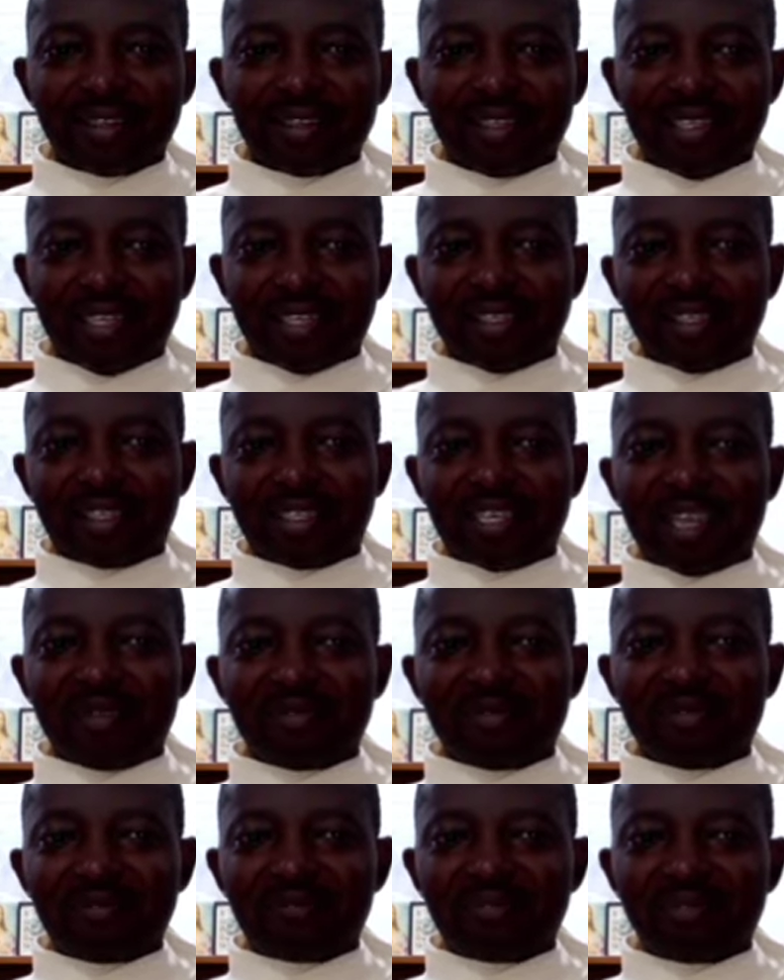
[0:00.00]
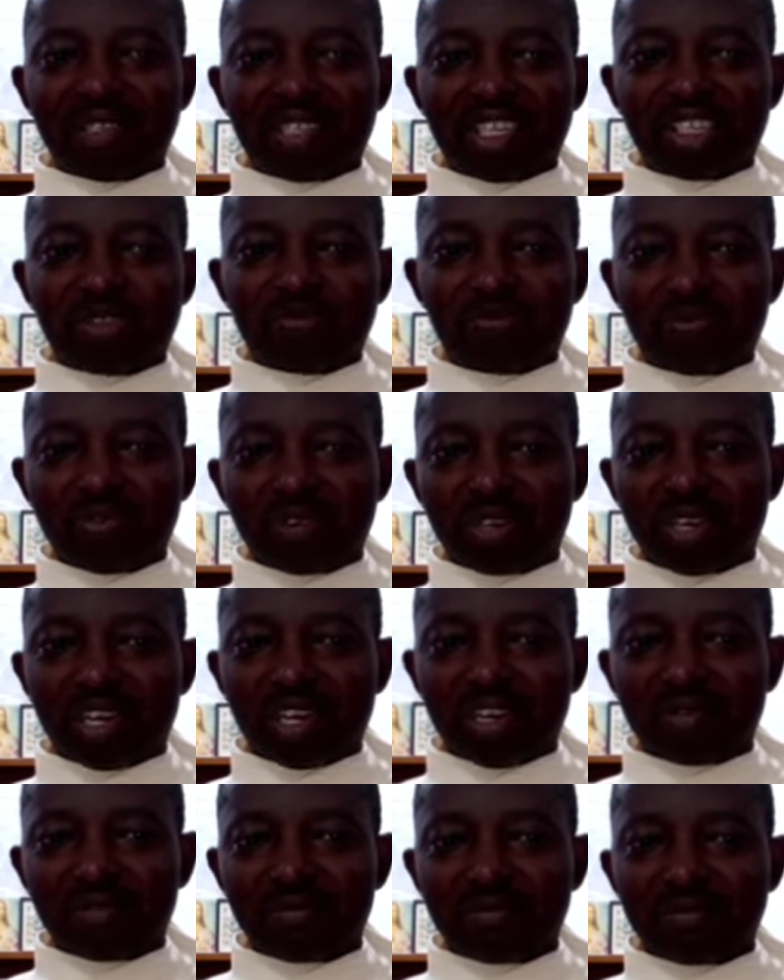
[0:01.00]
Then Simon Peter spoke
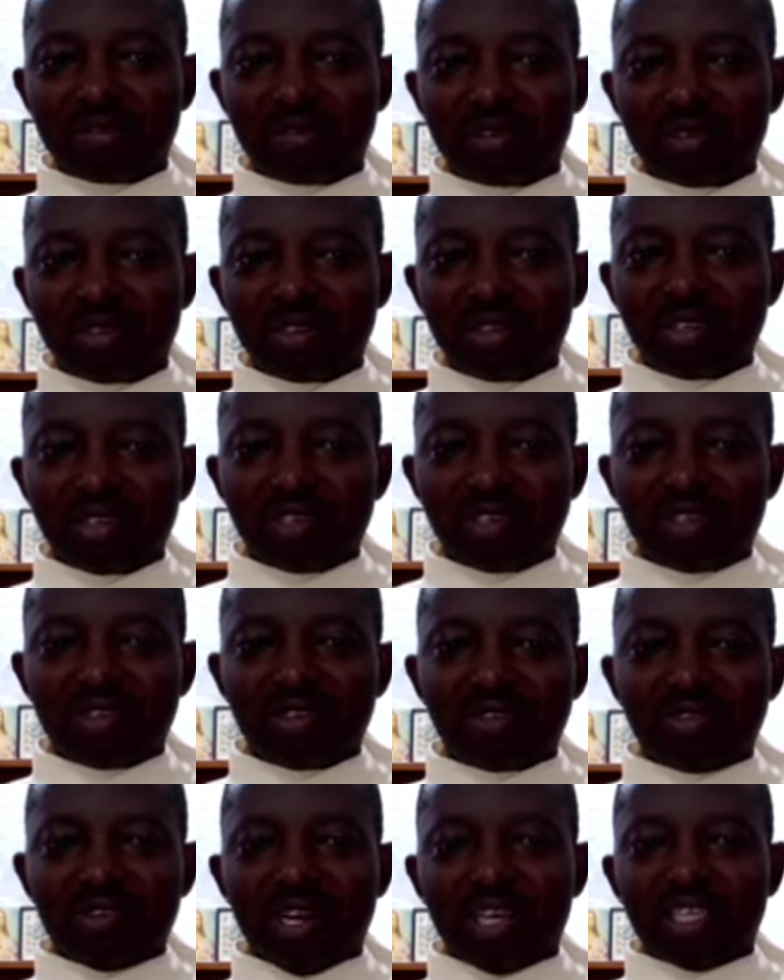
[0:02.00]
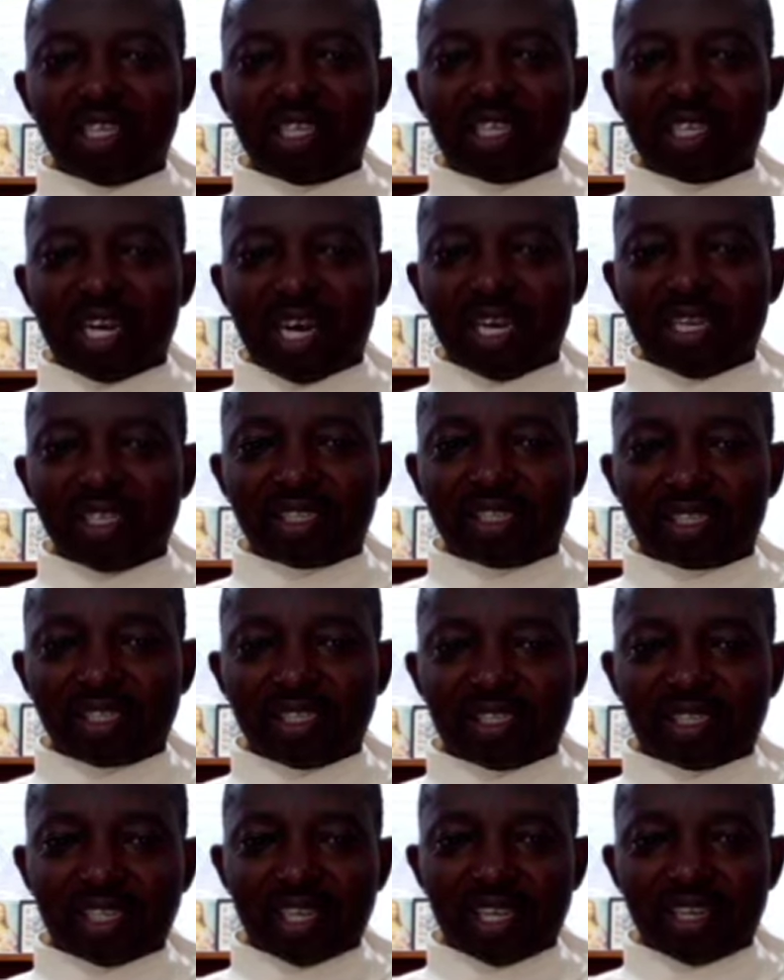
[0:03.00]
up. You are the Christ, he
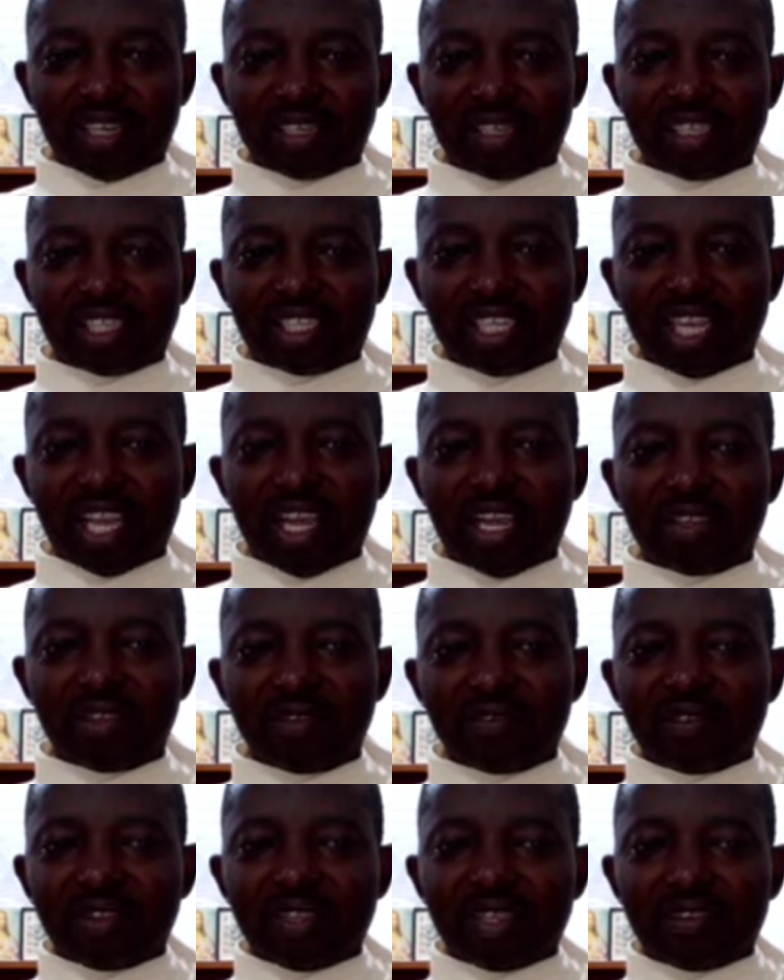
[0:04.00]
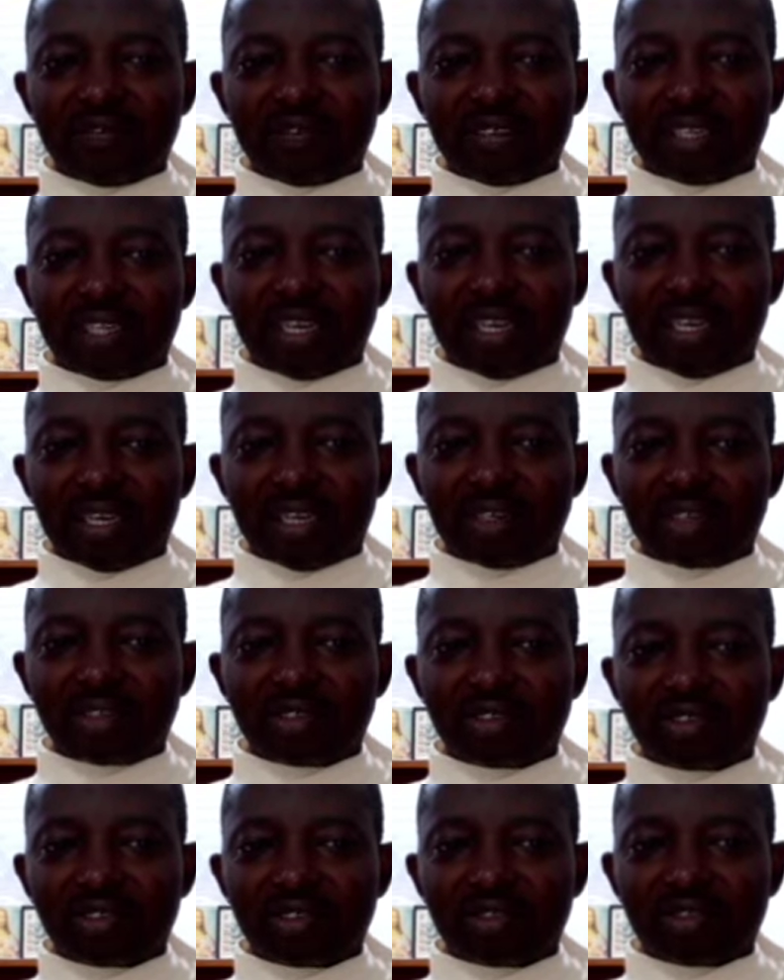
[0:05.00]
said, the Son of the living God.
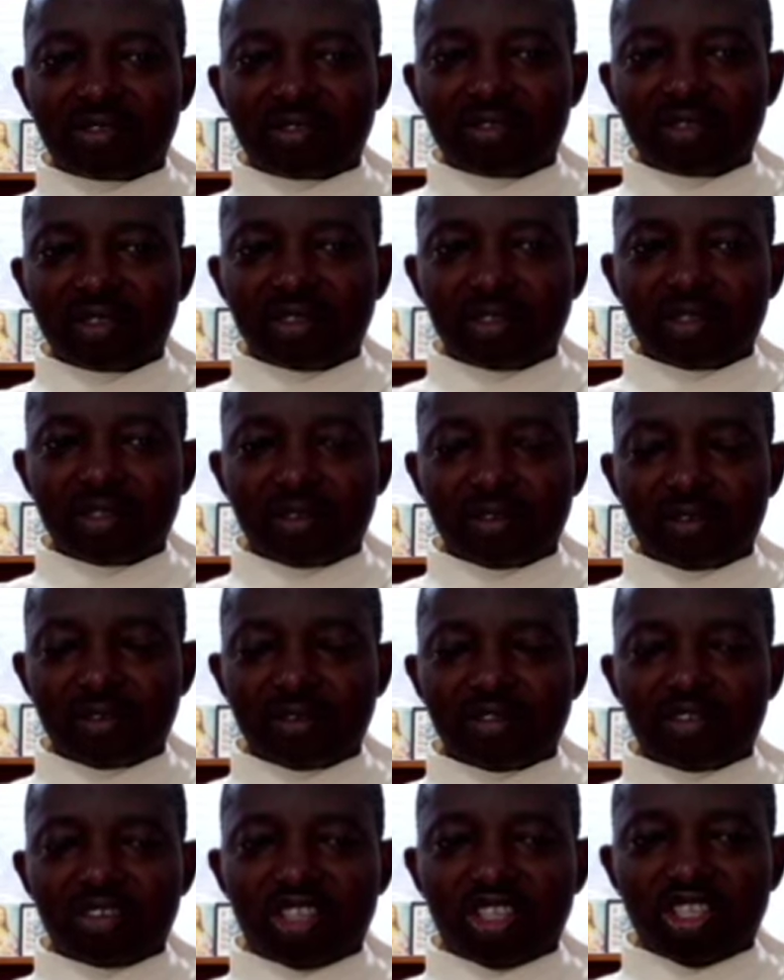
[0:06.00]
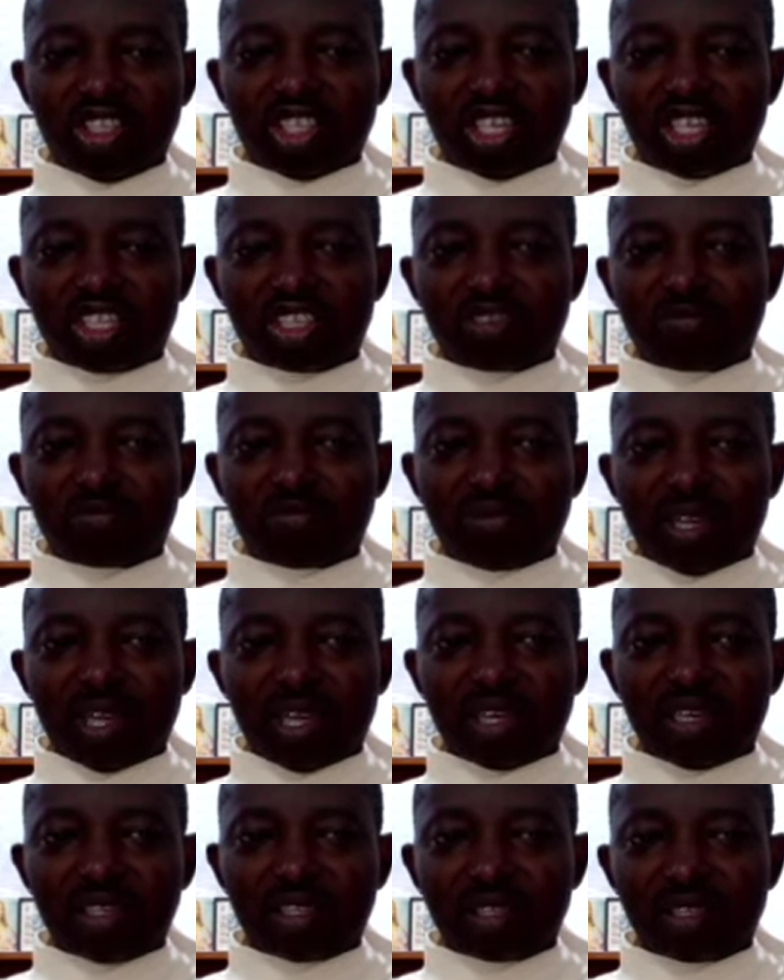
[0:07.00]
Jesus
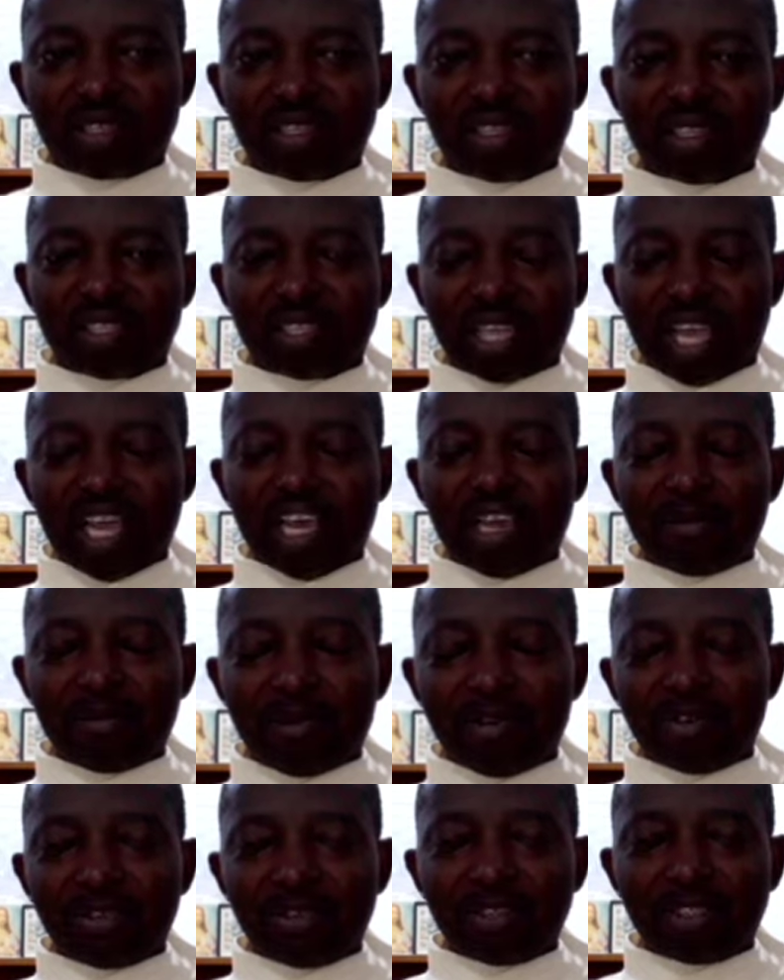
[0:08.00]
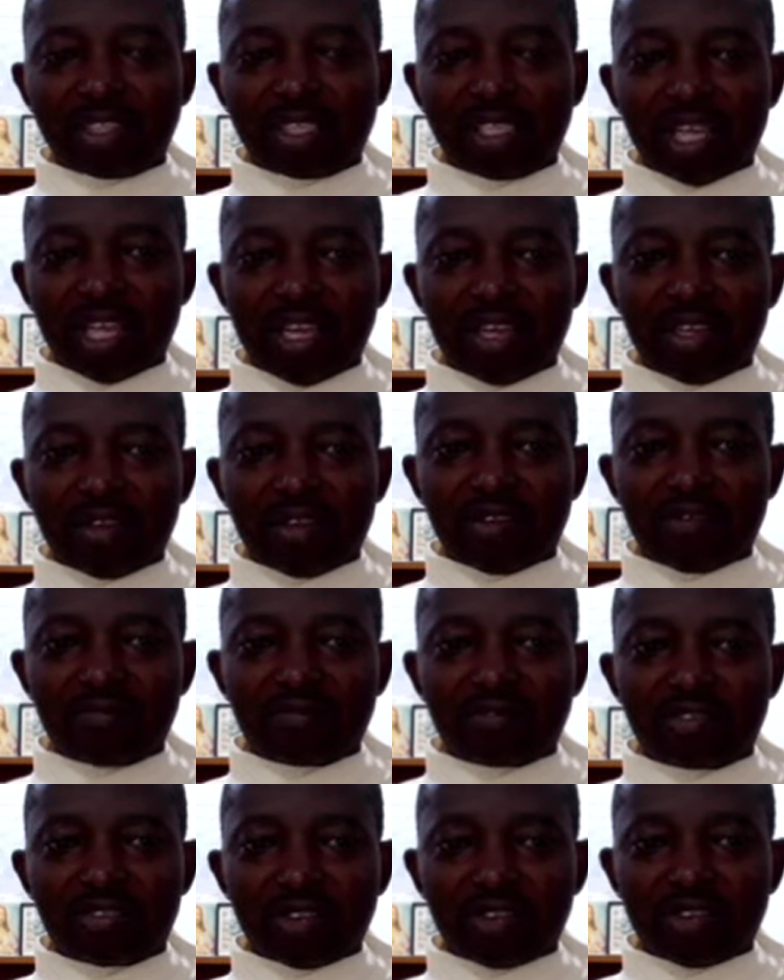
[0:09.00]
replied, Simon, son
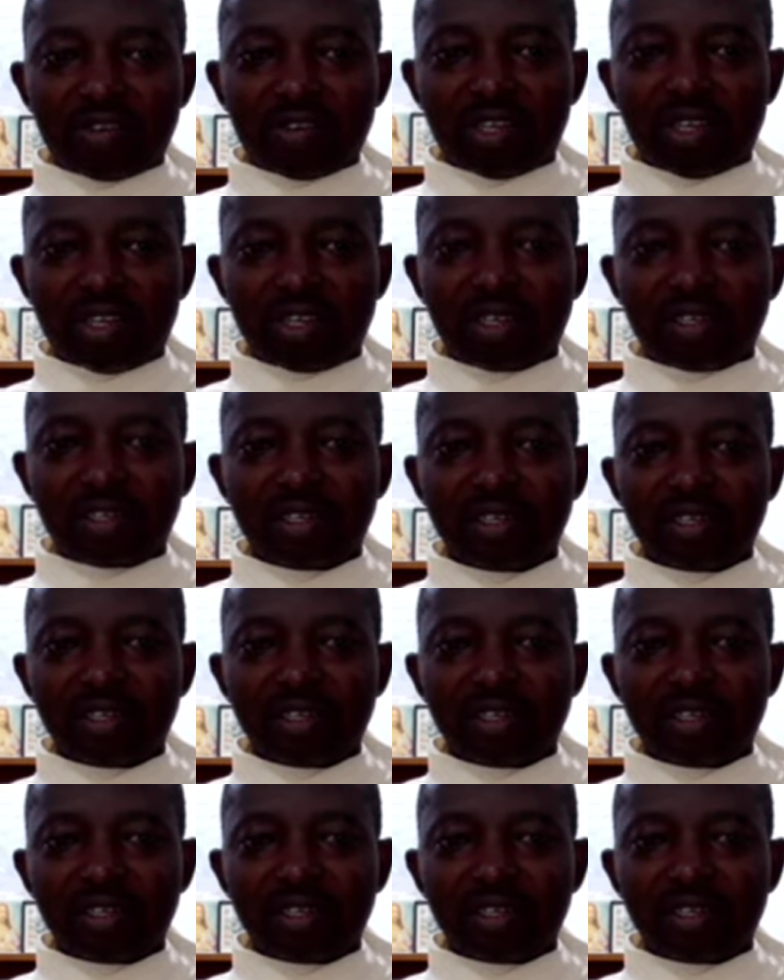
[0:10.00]
of Jonah,